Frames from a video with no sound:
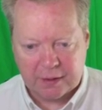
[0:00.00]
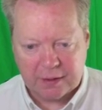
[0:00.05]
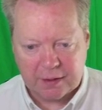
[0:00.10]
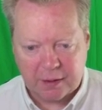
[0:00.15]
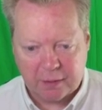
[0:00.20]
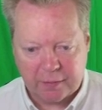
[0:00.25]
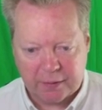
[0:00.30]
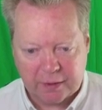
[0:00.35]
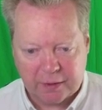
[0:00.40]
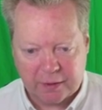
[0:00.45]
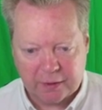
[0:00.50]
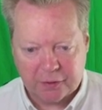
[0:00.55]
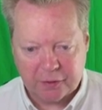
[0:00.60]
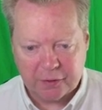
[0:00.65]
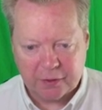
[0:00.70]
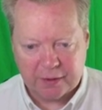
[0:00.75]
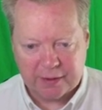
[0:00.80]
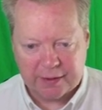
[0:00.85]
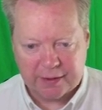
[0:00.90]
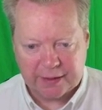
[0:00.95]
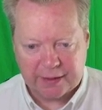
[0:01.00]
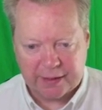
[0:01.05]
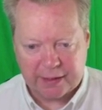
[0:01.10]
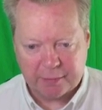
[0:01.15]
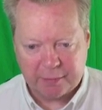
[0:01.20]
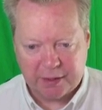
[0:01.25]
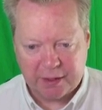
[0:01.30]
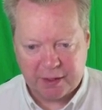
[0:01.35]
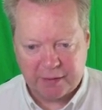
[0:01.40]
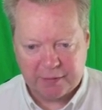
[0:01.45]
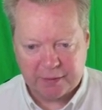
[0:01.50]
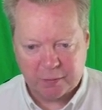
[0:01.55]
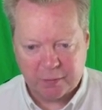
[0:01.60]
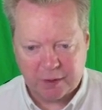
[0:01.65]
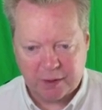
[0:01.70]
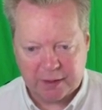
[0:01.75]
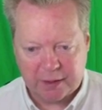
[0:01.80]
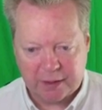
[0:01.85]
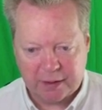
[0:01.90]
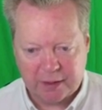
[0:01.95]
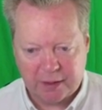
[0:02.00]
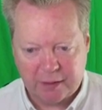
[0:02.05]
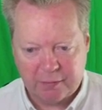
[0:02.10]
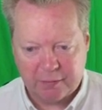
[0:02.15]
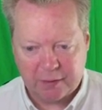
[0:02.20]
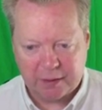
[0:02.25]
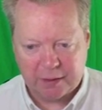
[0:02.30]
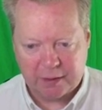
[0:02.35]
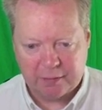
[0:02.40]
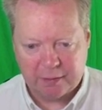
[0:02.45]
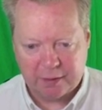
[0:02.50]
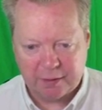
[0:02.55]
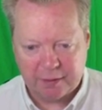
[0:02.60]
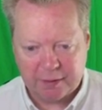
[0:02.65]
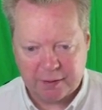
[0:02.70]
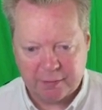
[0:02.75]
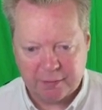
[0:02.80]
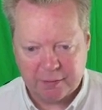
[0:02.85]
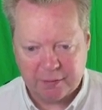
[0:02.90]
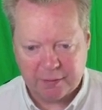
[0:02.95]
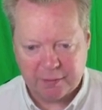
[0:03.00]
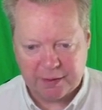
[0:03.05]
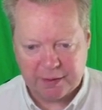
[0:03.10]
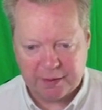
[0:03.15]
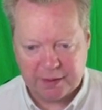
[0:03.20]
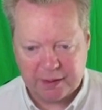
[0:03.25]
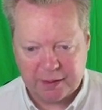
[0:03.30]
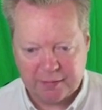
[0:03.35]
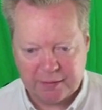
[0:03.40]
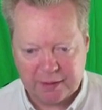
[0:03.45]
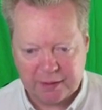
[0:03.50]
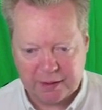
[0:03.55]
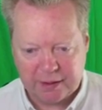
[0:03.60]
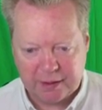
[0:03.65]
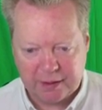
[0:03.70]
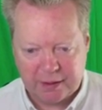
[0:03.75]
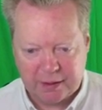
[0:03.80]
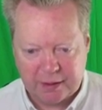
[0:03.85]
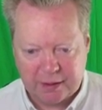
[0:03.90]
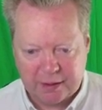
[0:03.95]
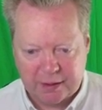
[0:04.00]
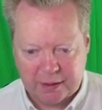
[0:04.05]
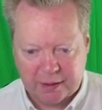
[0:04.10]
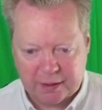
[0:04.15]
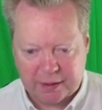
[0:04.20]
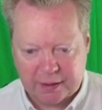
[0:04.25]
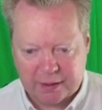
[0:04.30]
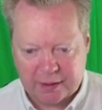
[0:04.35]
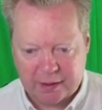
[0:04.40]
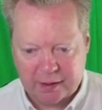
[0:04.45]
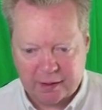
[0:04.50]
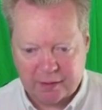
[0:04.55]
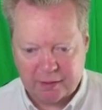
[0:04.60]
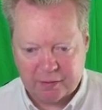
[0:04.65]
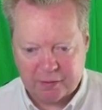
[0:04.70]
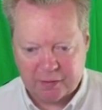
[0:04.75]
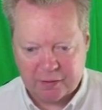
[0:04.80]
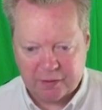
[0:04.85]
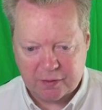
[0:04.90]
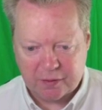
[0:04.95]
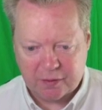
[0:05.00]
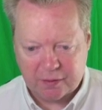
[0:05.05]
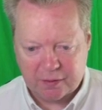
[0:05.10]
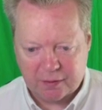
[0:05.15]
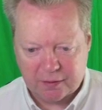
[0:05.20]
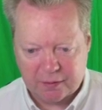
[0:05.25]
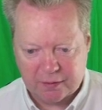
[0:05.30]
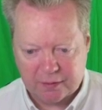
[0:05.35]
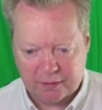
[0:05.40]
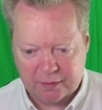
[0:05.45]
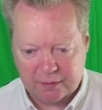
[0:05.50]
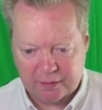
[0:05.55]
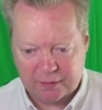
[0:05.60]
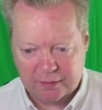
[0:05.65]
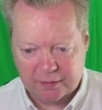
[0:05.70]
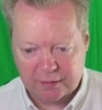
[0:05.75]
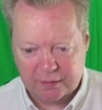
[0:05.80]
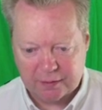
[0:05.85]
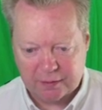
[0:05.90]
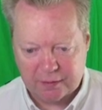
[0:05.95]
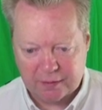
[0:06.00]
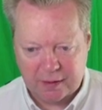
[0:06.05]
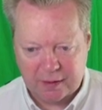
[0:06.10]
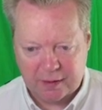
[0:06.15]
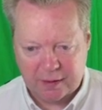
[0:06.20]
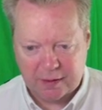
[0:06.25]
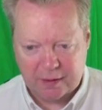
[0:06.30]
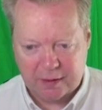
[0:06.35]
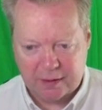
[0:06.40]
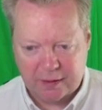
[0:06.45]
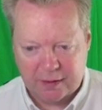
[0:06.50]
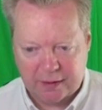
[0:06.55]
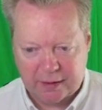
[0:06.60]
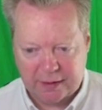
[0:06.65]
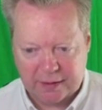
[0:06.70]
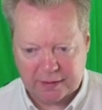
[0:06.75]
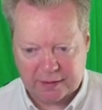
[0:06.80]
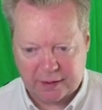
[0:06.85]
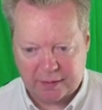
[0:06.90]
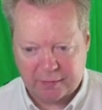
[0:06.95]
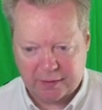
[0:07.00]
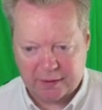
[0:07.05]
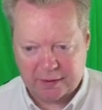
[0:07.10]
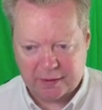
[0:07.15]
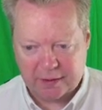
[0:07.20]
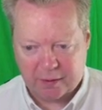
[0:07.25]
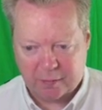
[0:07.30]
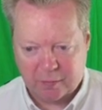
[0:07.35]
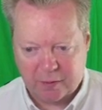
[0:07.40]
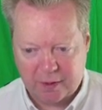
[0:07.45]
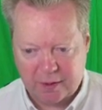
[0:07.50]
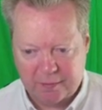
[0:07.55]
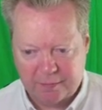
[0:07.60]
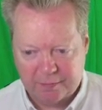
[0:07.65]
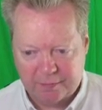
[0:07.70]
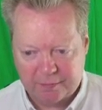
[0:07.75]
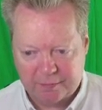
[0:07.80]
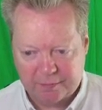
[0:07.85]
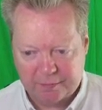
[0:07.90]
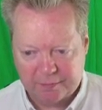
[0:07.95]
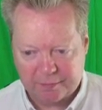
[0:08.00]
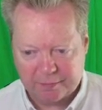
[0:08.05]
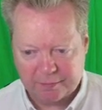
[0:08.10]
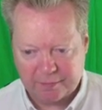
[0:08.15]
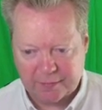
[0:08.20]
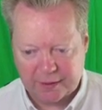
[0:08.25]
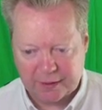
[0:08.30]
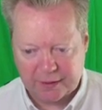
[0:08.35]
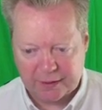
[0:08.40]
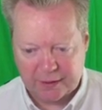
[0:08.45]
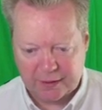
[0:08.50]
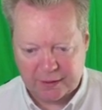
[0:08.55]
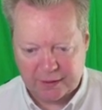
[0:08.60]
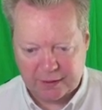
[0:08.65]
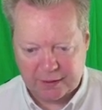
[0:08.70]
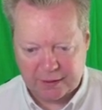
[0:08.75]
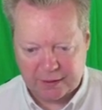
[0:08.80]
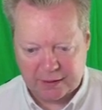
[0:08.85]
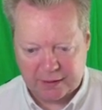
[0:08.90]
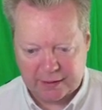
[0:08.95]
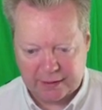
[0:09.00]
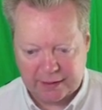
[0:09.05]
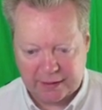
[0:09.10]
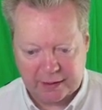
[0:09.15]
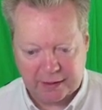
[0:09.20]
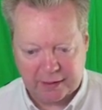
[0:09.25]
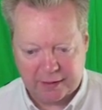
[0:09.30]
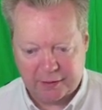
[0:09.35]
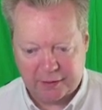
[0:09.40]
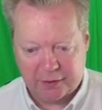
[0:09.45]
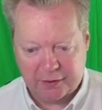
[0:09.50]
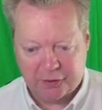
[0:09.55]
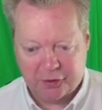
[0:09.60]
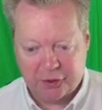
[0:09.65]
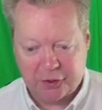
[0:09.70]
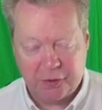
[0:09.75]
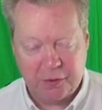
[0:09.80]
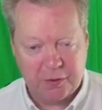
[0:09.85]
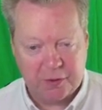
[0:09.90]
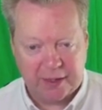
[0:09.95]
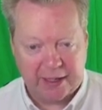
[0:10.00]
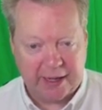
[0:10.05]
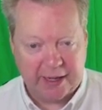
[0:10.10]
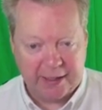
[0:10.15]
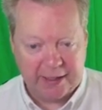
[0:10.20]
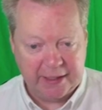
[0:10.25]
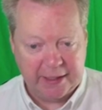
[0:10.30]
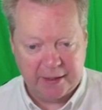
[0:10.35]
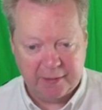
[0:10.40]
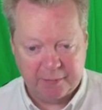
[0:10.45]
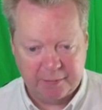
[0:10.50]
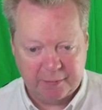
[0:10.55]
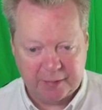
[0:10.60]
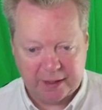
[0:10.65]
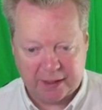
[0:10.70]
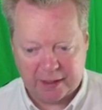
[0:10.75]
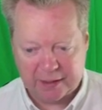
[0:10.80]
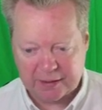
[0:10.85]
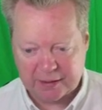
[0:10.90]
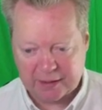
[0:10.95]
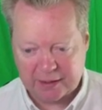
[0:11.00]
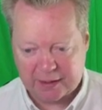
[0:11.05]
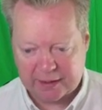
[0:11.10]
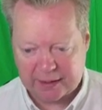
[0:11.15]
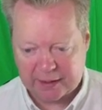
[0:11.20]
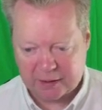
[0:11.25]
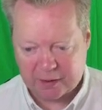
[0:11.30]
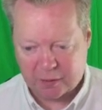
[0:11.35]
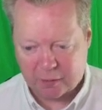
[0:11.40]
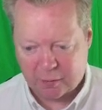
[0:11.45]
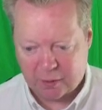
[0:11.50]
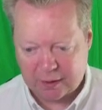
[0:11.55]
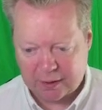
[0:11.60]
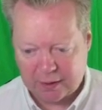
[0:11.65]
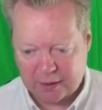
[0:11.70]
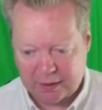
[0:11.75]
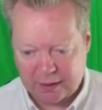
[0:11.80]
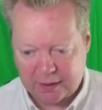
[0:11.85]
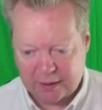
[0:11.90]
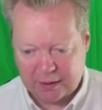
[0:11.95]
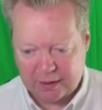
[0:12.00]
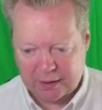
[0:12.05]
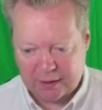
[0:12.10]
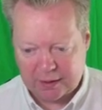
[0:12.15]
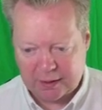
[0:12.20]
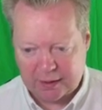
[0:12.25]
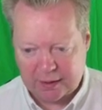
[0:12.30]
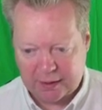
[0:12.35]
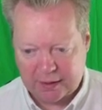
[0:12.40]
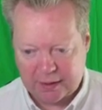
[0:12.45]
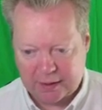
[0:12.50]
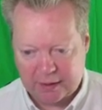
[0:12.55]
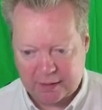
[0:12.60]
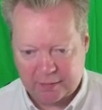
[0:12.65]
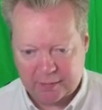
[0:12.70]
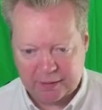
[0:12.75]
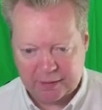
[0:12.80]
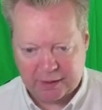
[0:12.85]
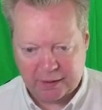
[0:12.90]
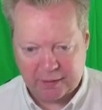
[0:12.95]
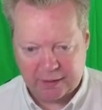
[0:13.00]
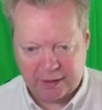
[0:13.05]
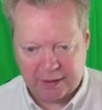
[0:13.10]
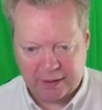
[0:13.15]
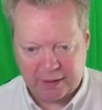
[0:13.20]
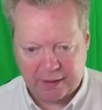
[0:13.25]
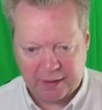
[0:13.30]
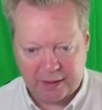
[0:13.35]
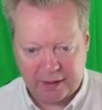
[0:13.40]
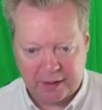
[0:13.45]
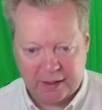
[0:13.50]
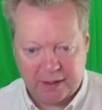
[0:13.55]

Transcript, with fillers: So we've got our choice here: get the perfect workout at home for life, for space saving, get tone strong. Let's go with the top one. I like that. You can choose any, but I just like that top one. Uh, we can go there.